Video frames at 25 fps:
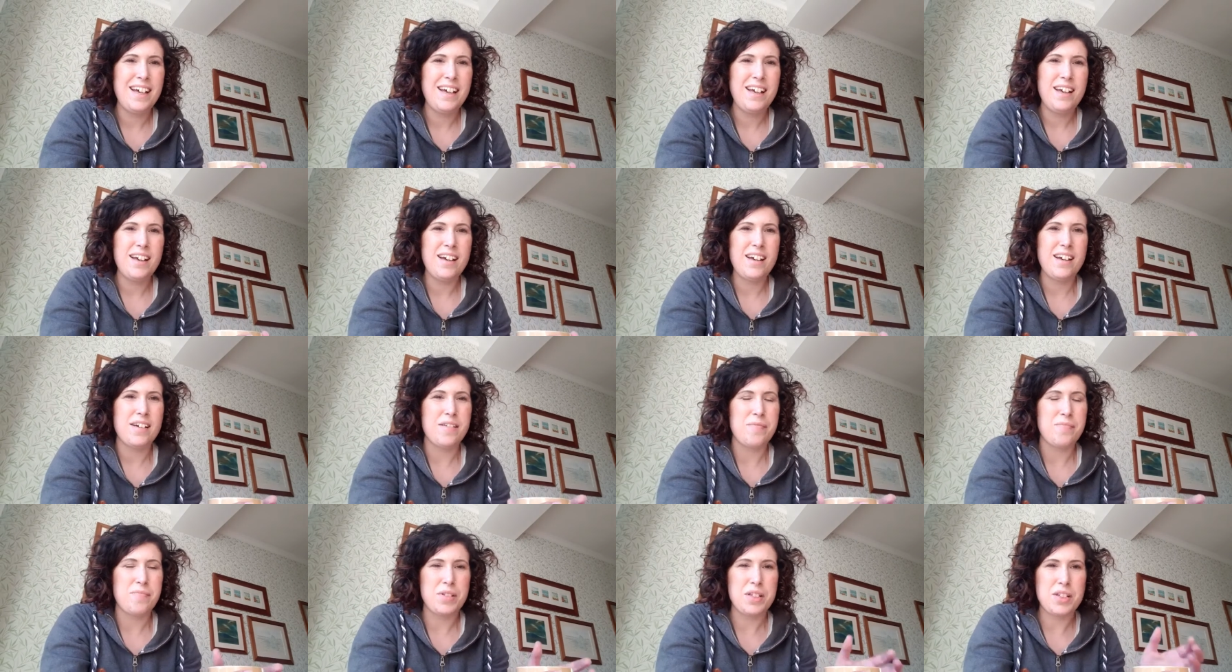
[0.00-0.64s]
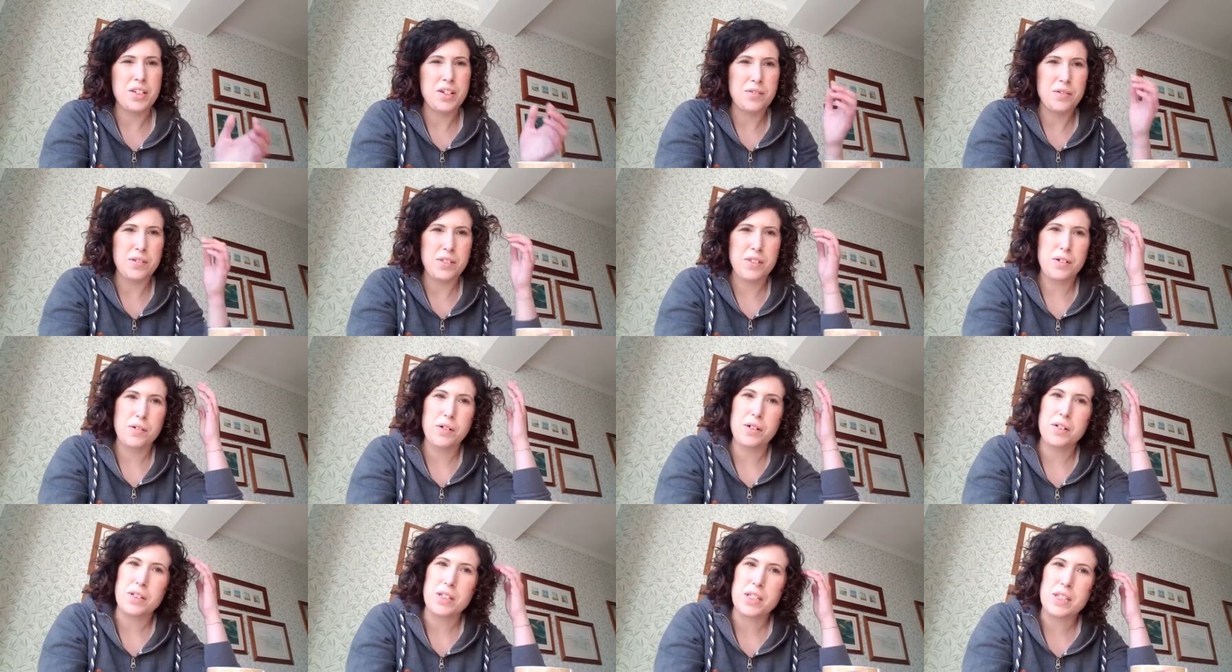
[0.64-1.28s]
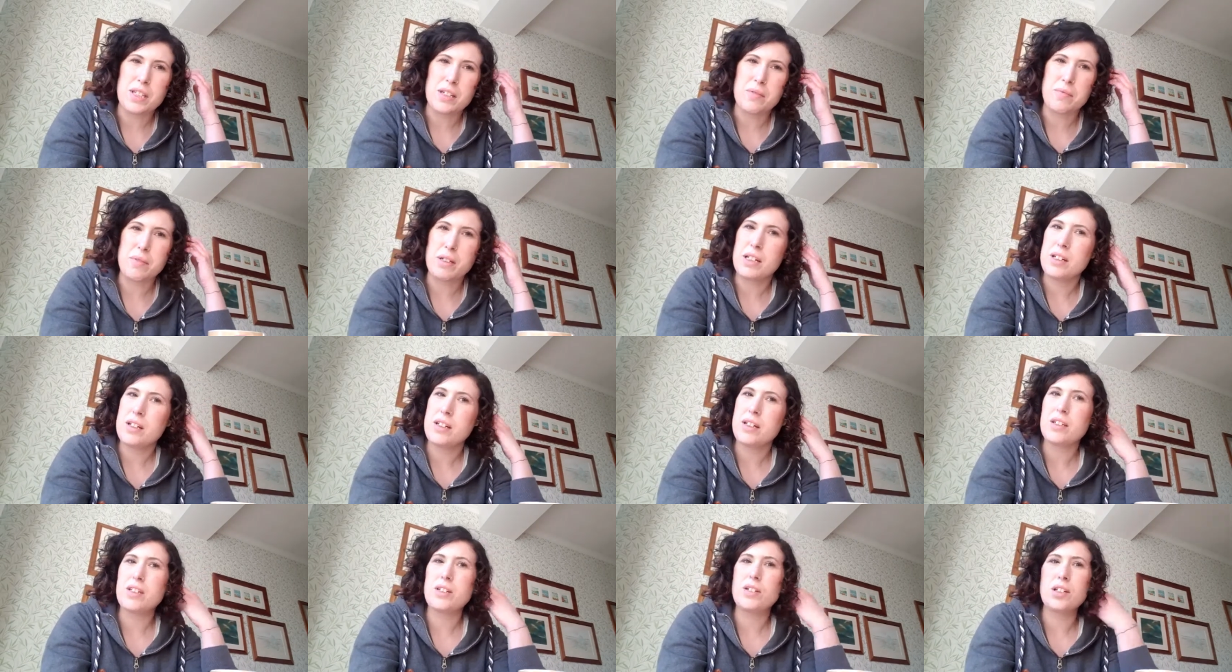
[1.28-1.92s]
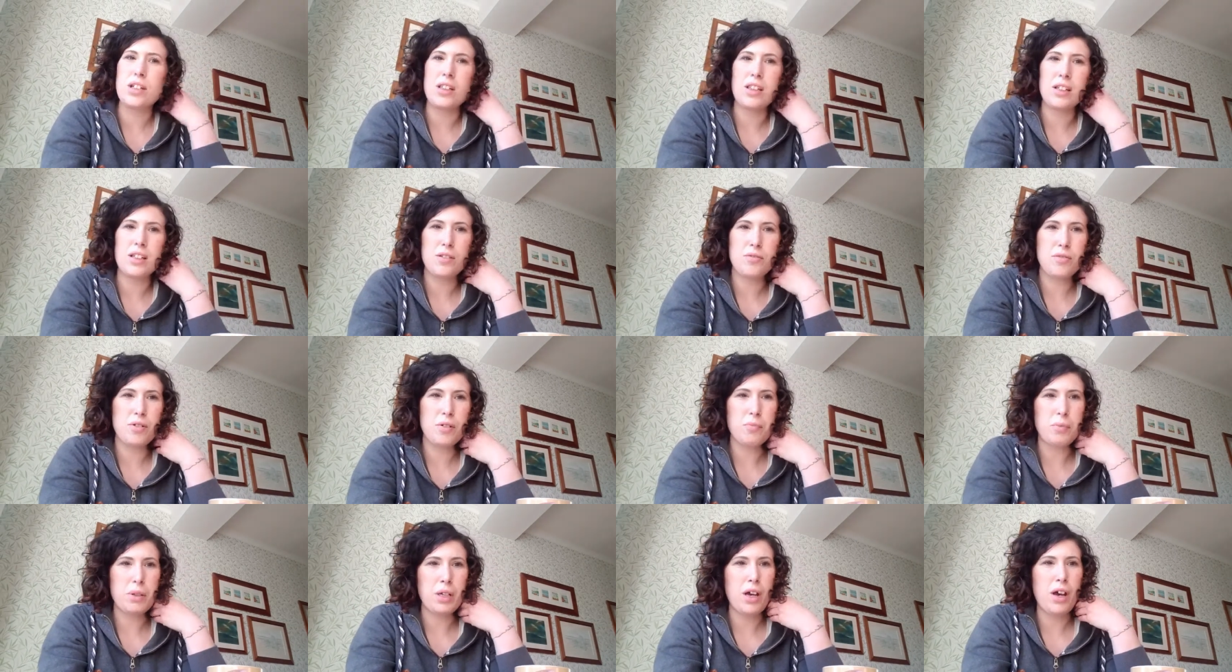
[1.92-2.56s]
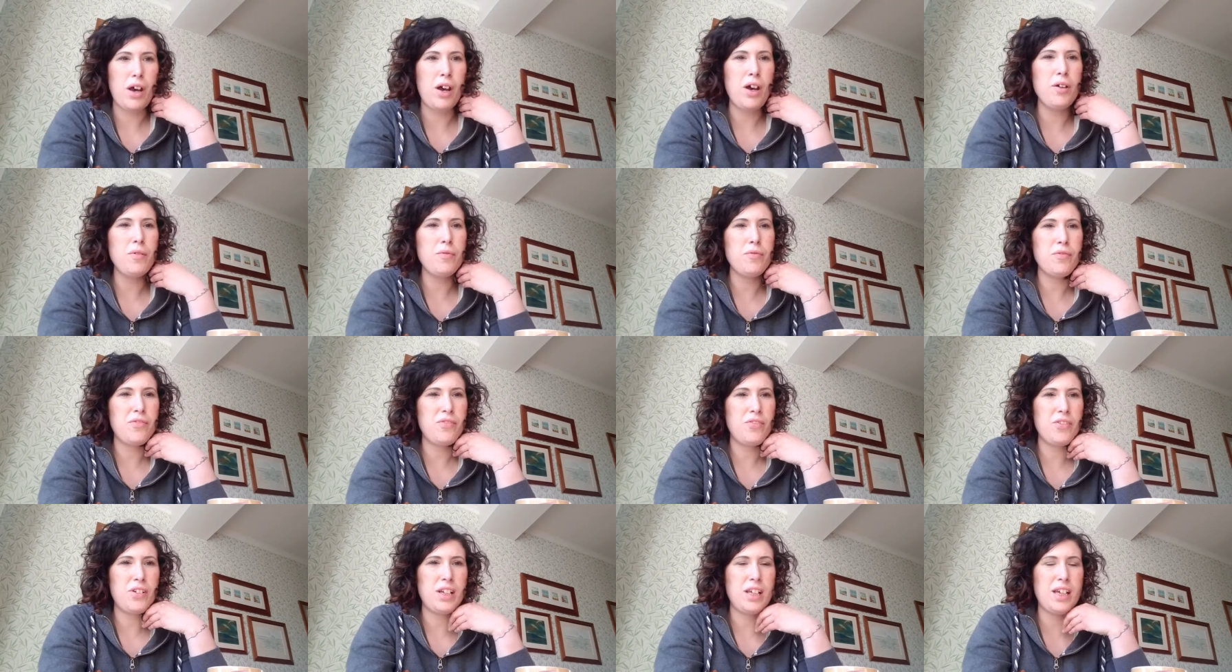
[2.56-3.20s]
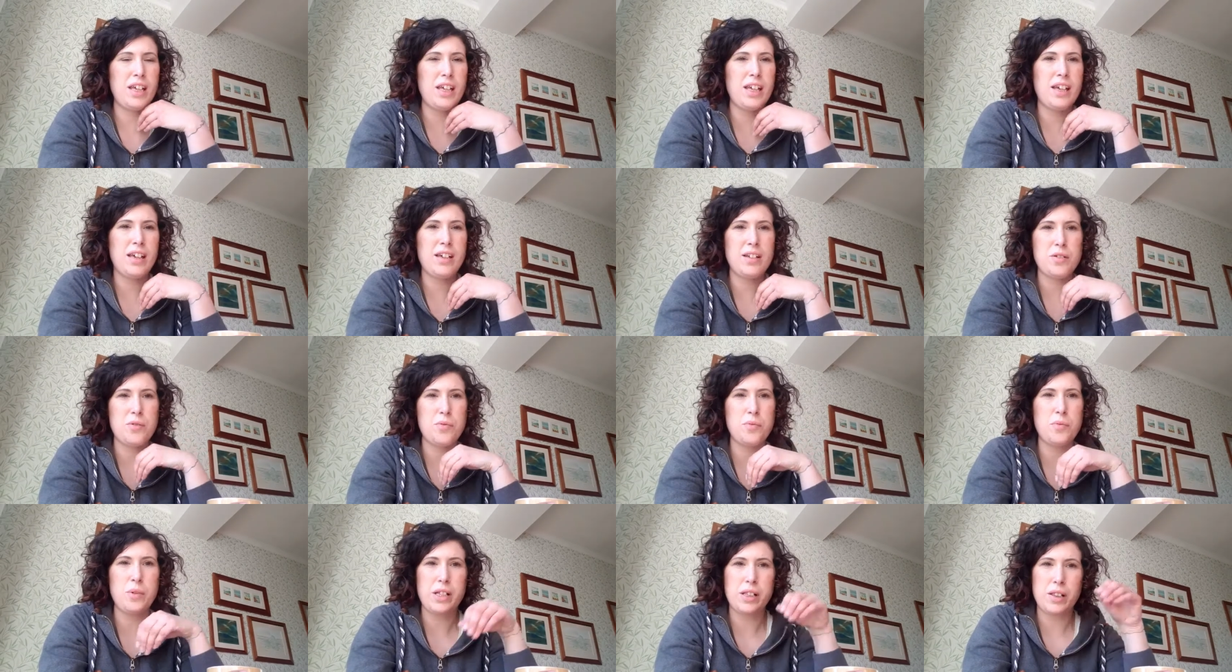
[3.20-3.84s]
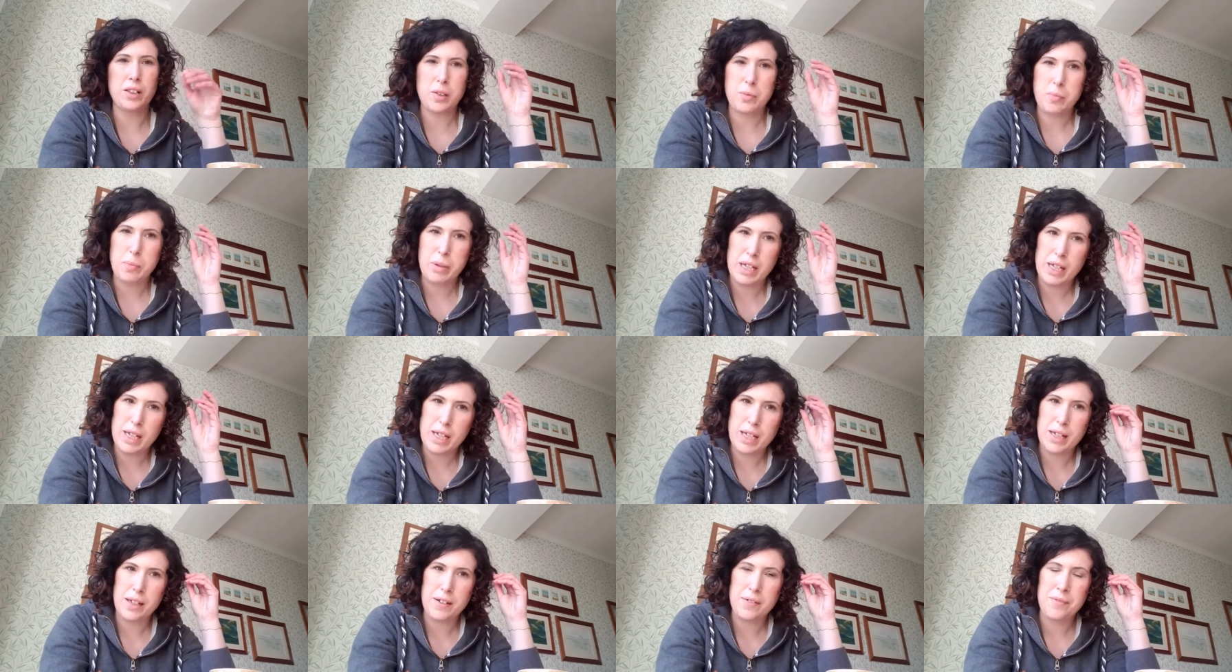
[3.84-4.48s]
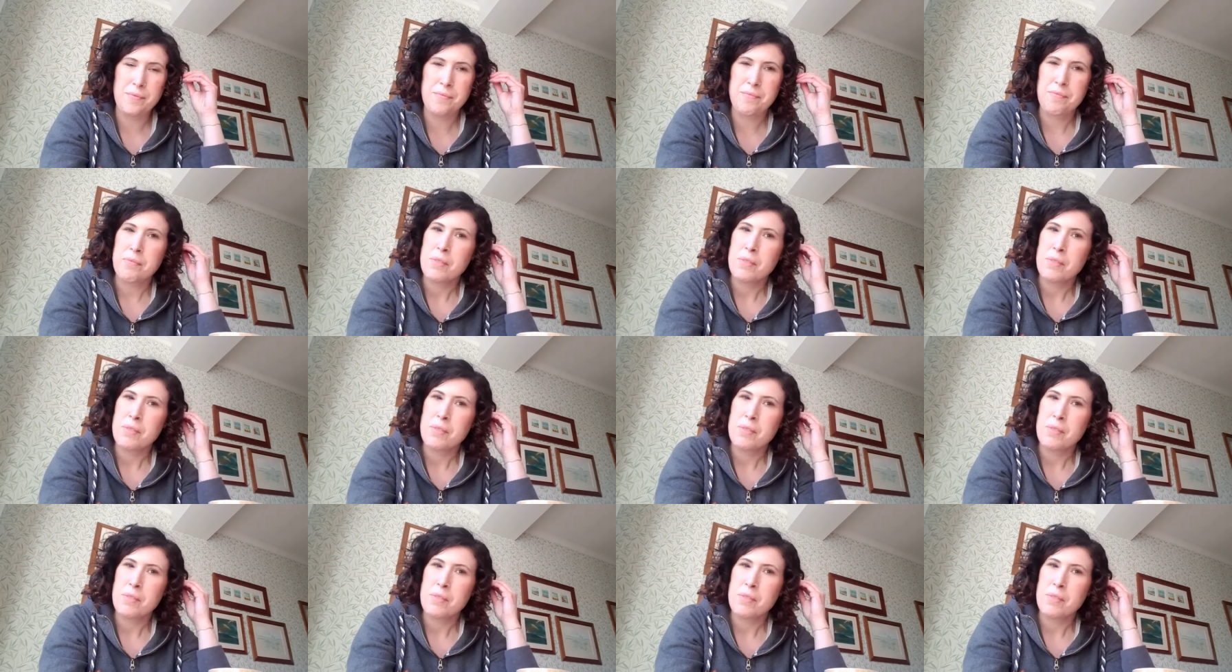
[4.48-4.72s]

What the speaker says: Don't know whether the quality is going to be as good in this room, but hopefully it will be.